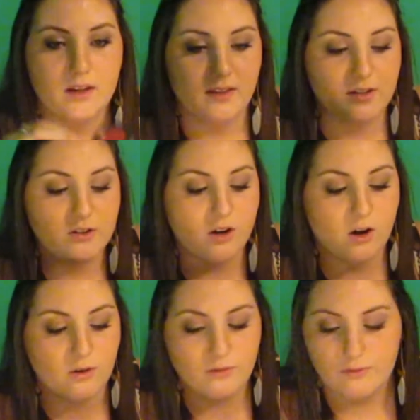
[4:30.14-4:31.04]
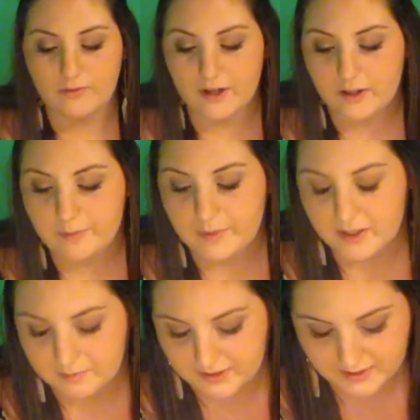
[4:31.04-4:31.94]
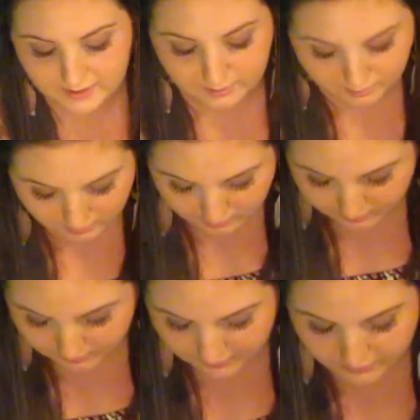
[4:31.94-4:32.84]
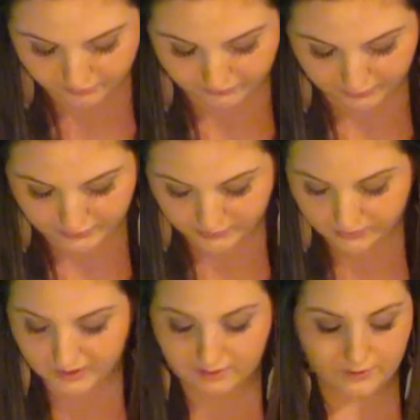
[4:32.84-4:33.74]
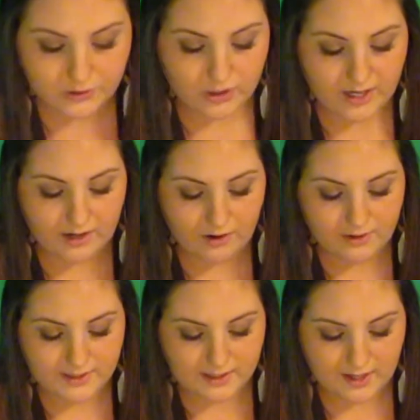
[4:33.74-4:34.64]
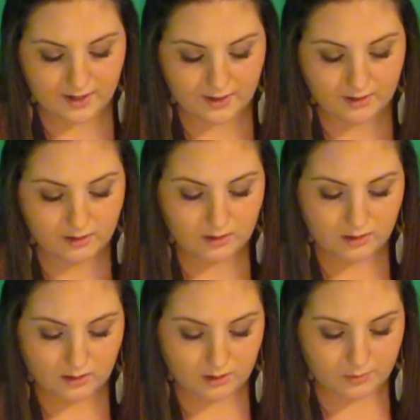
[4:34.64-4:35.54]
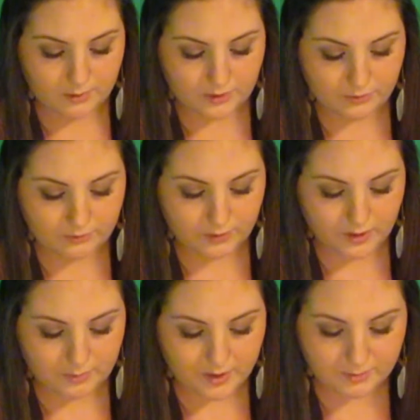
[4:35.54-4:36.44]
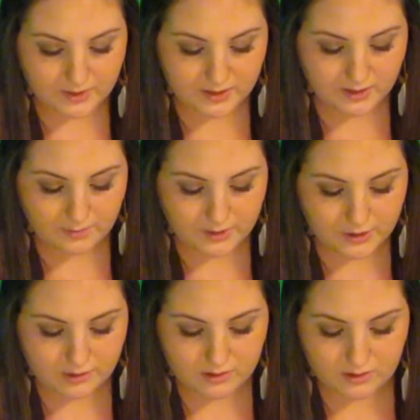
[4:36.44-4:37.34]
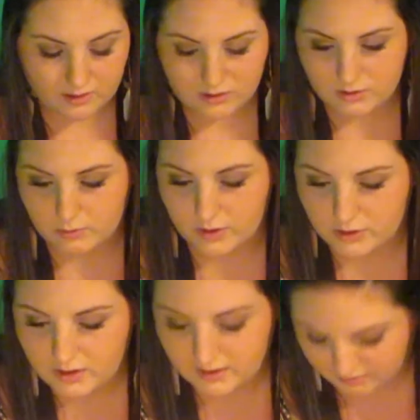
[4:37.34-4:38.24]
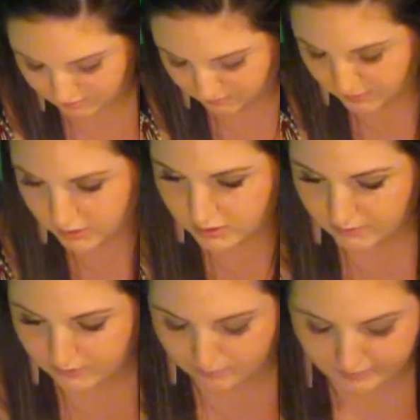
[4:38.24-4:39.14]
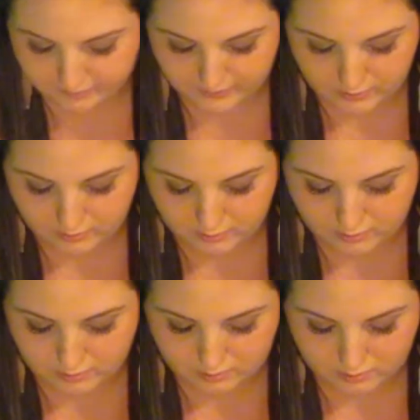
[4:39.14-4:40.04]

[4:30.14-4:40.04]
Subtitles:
These are all very pigmented. These are the first two that I ever tried out on this line, but they're really pigmented. Let me just swatch these. I'm going to show you on my fingers.